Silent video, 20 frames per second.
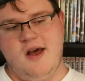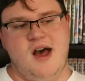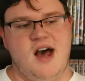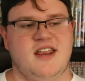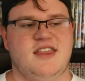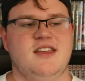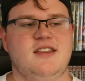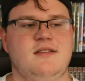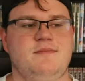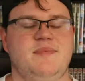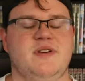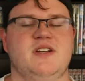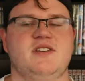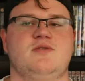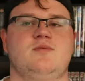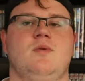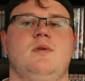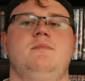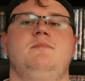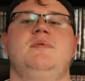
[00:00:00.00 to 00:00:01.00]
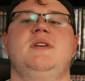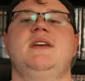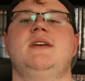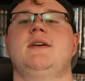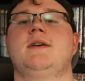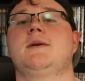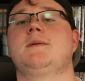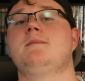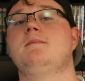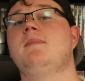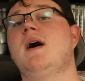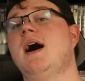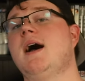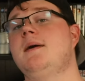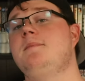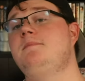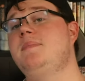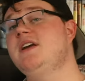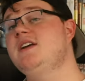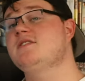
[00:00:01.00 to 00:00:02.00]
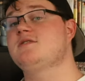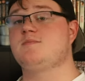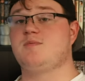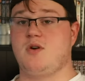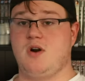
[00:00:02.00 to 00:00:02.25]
I think the biggest one being my biggest